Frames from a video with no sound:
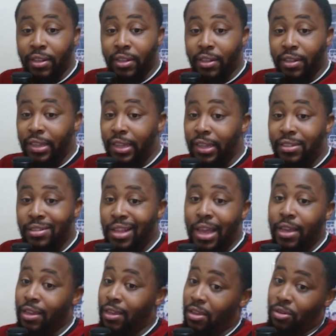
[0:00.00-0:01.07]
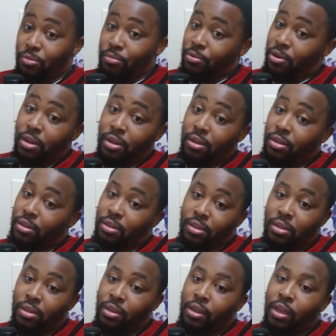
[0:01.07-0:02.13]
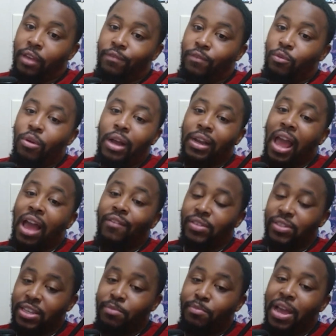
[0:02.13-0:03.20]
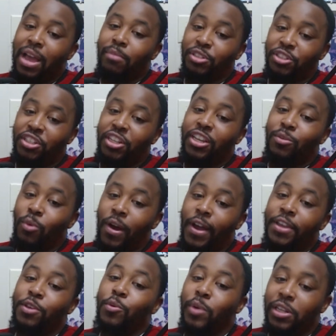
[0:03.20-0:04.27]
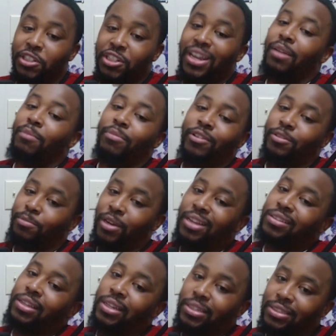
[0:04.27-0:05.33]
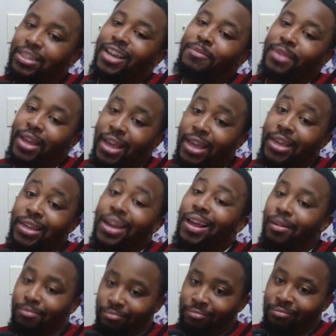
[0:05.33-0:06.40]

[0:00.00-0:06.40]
It's like, yeah, bruh. If you got to have a CPAP machine while you in chambers, bro, I think it's time to hang it up.